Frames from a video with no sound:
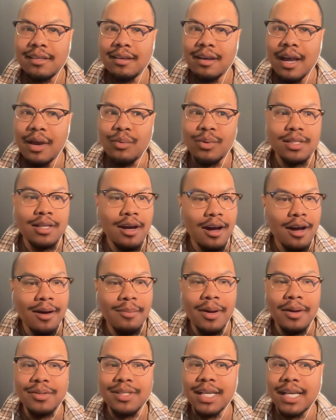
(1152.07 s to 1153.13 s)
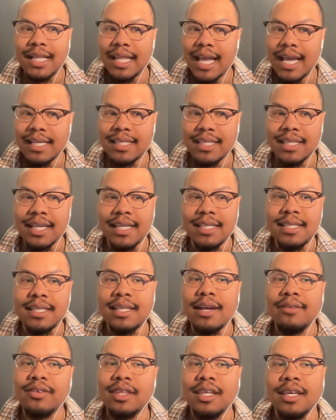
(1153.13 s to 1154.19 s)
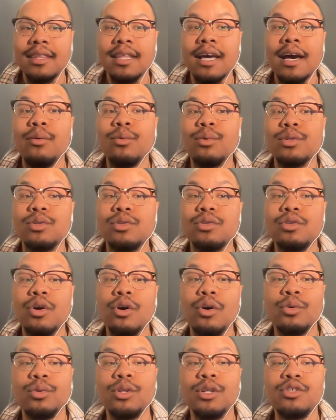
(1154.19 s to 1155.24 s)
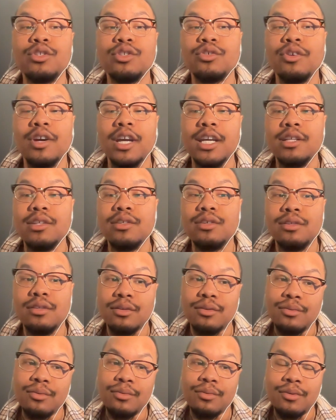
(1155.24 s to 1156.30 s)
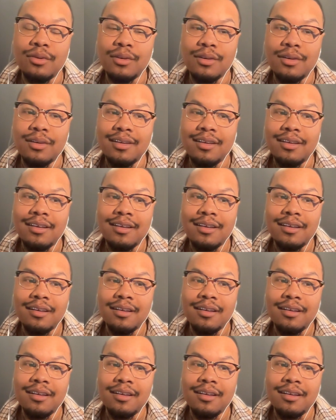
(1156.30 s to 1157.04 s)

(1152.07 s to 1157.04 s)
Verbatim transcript: I was calm, I was collected, I did everything that I was told and trained to do. Yeah.